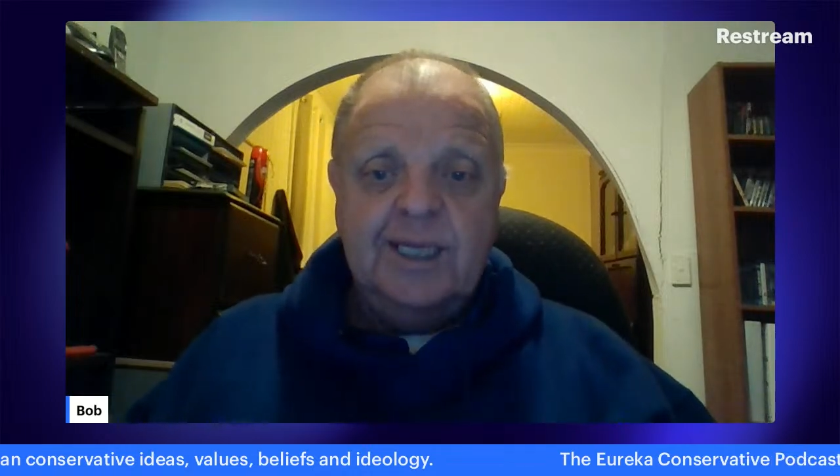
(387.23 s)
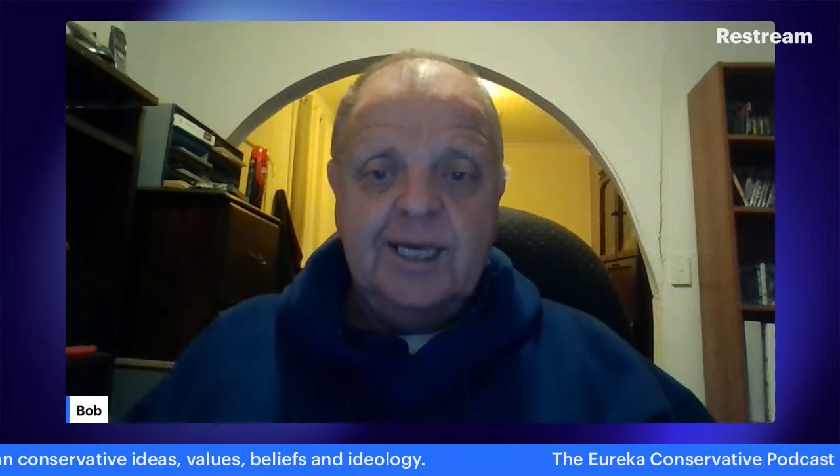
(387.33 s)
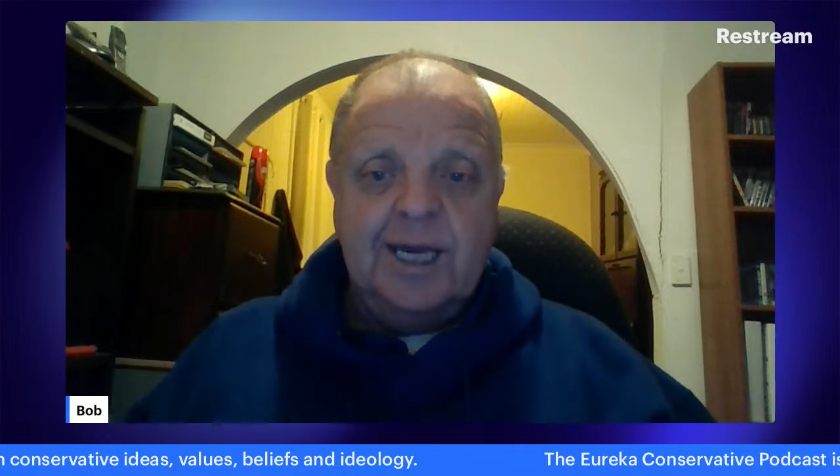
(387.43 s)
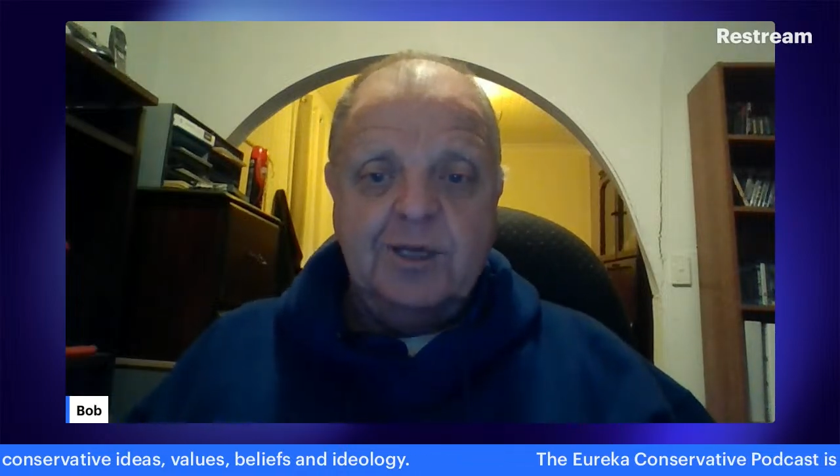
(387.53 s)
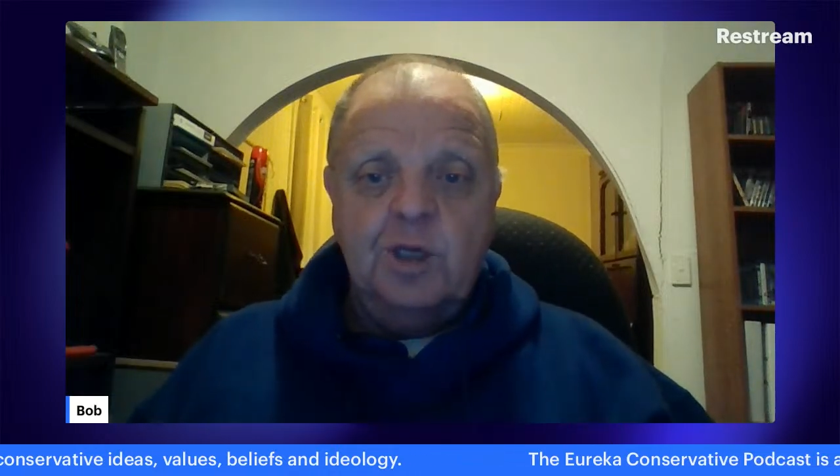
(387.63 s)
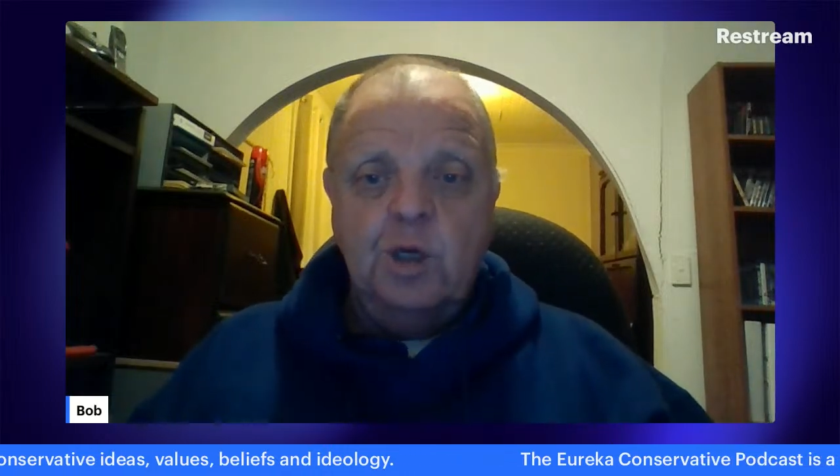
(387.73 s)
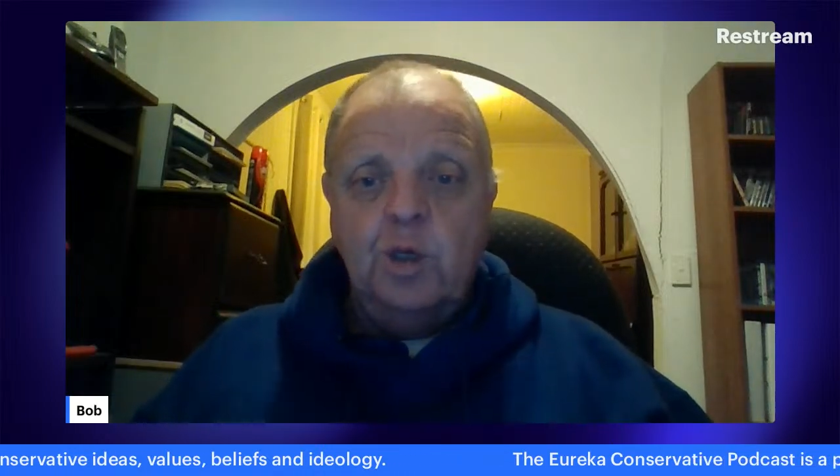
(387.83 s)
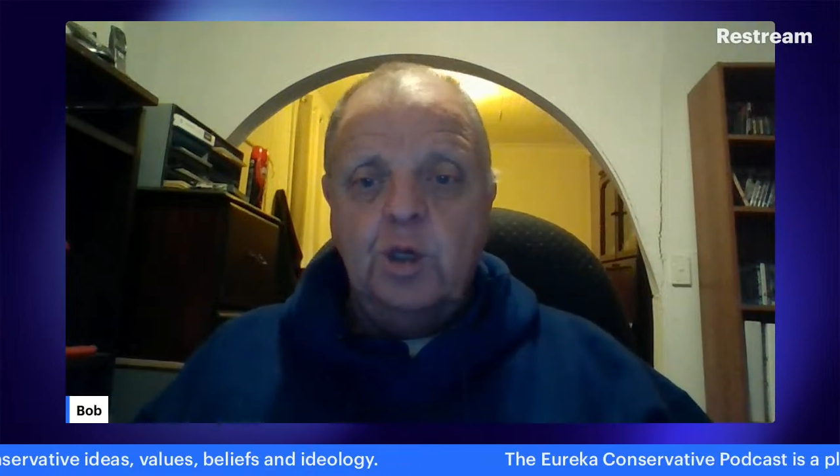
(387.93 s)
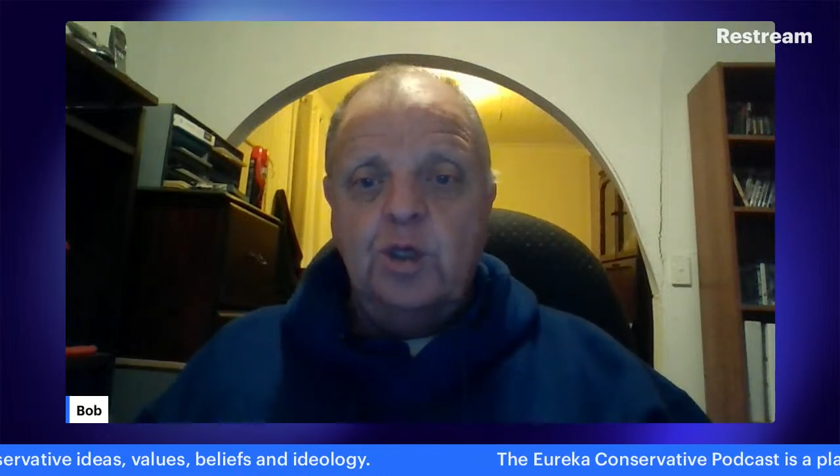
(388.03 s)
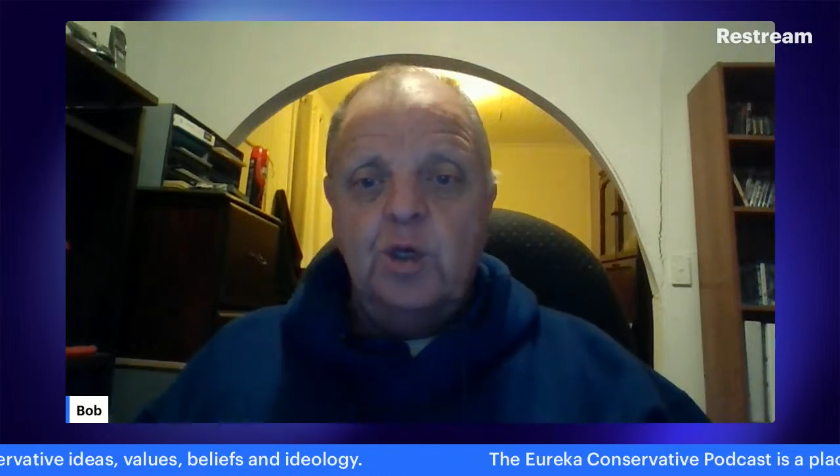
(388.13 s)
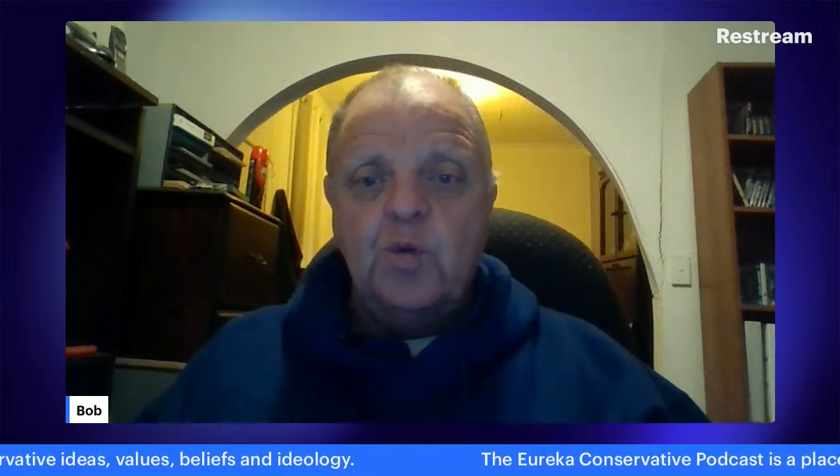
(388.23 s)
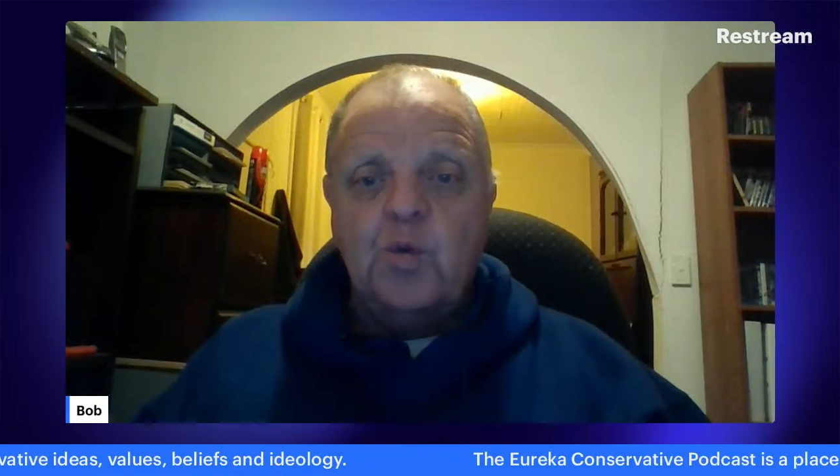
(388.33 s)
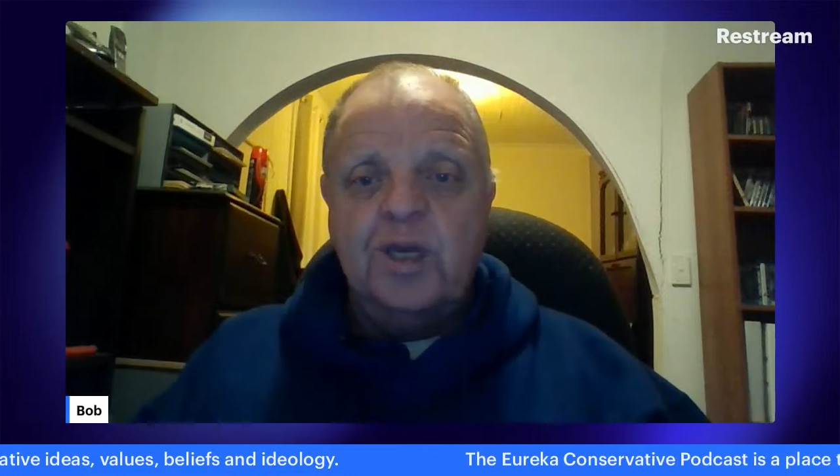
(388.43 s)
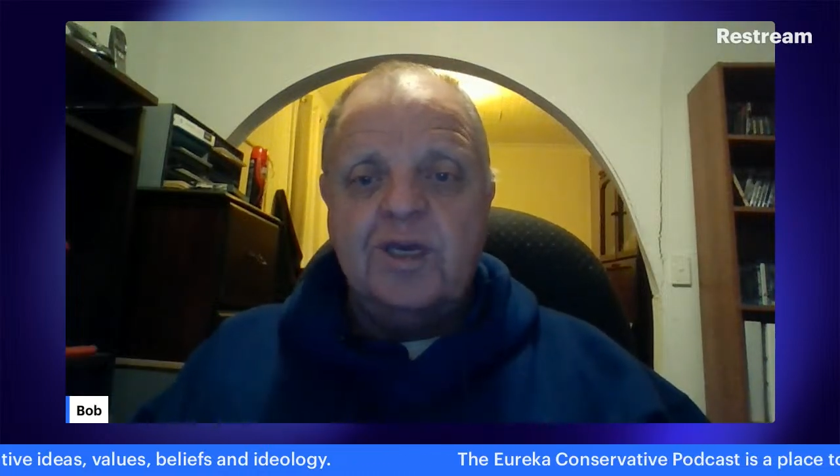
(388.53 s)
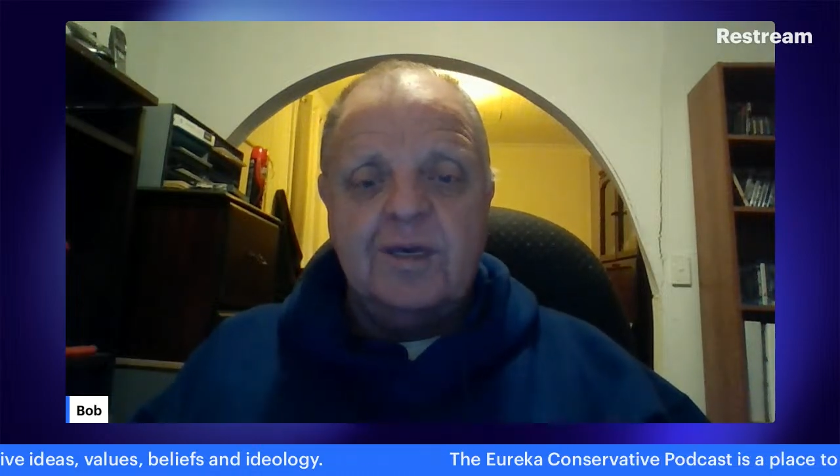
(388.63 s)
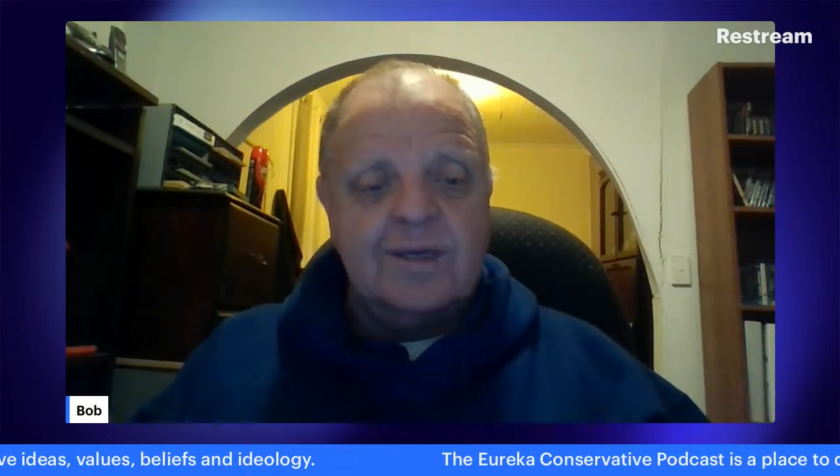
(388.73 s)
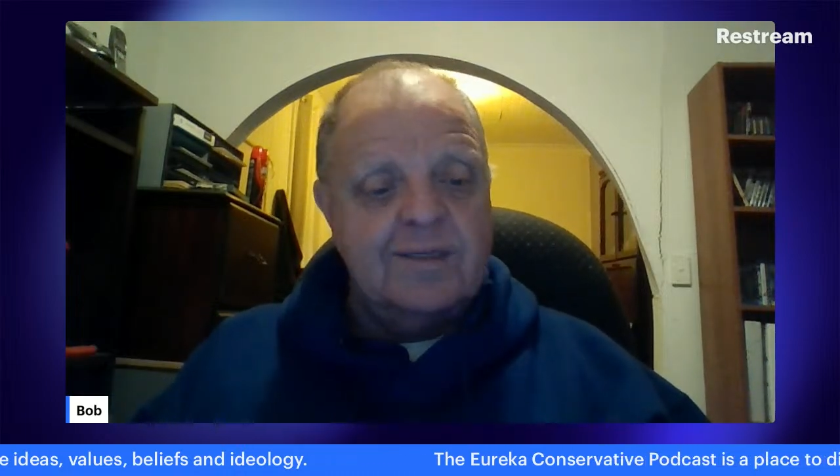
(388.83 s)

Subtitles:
our Eureka